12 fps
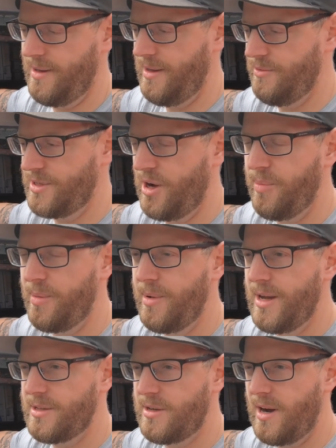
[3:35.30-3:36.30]
he was helping me
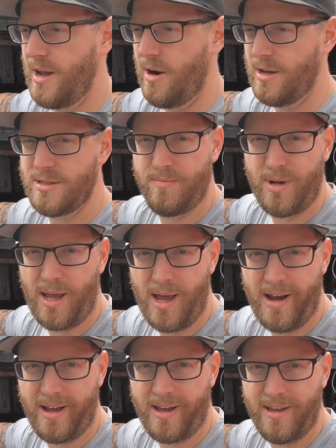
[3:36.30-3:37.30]
yesterday, awesome
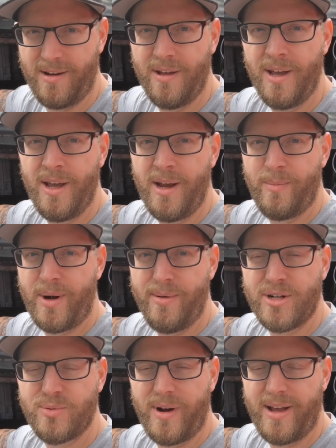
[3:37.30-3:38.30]
mechanic, and pretty
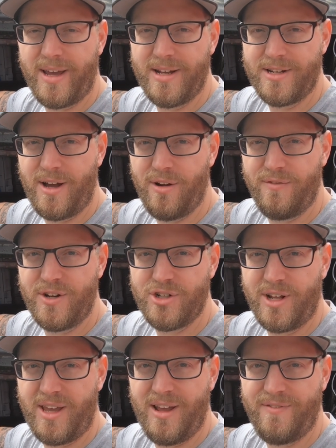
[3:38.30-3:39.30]
much when I get tunnel vision
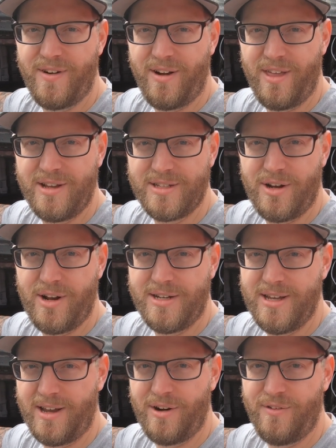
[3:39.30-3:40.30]
and can't figure things out, I
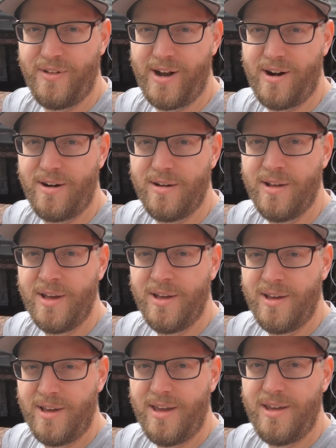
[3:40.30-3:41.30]
take it over there, and
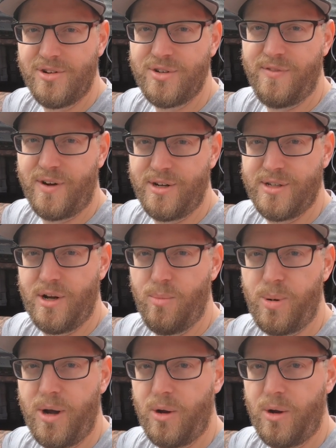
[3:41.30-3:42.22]
he usually figures it out pretty